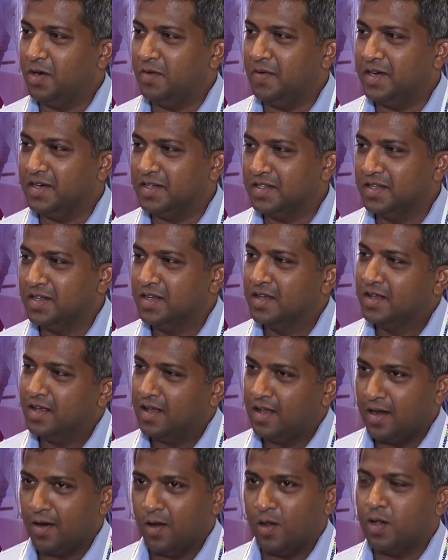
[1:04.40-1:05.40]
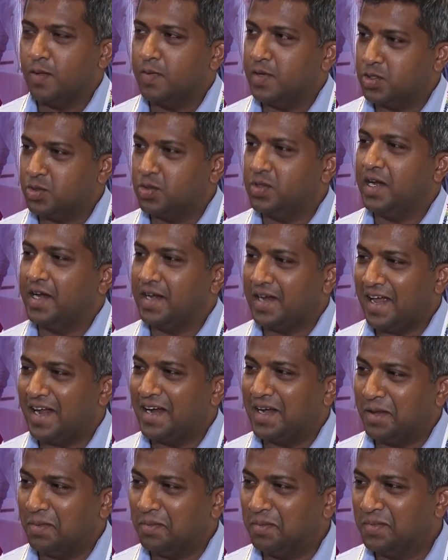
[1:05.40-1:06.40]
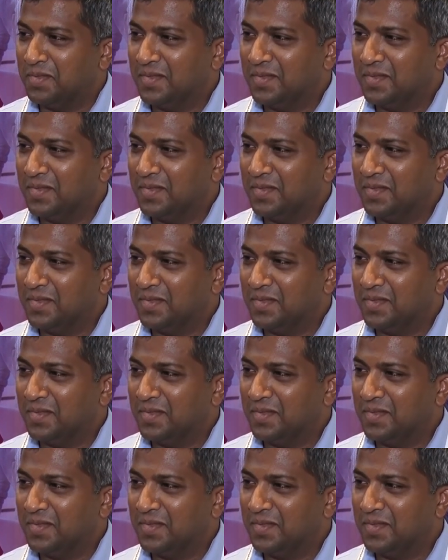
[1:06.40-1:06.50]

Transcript: events, and all the best to the entire team.